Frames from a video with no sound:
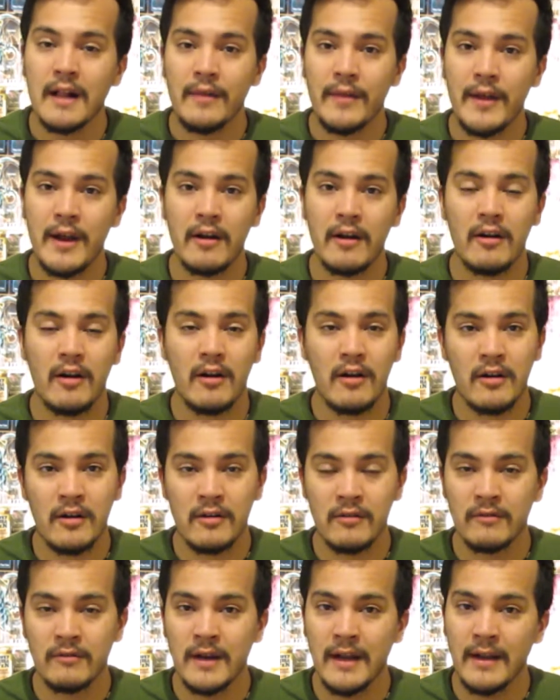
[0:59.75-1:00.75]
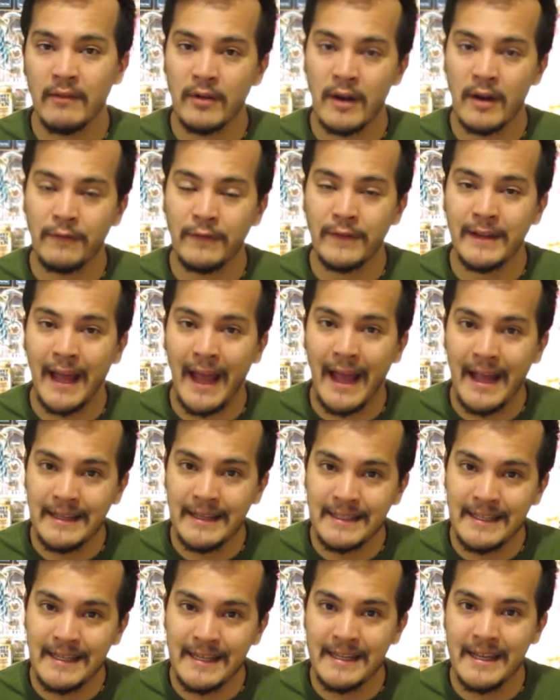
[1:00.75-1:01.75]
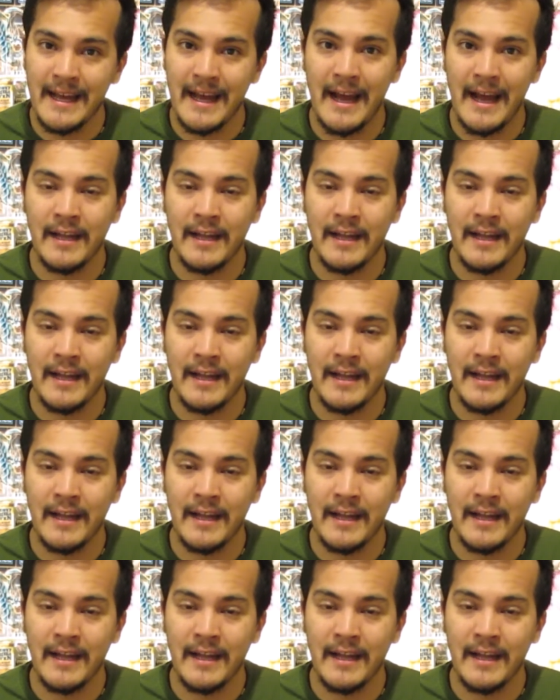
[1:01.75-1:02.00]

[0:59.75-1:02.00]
there are roughly eighteen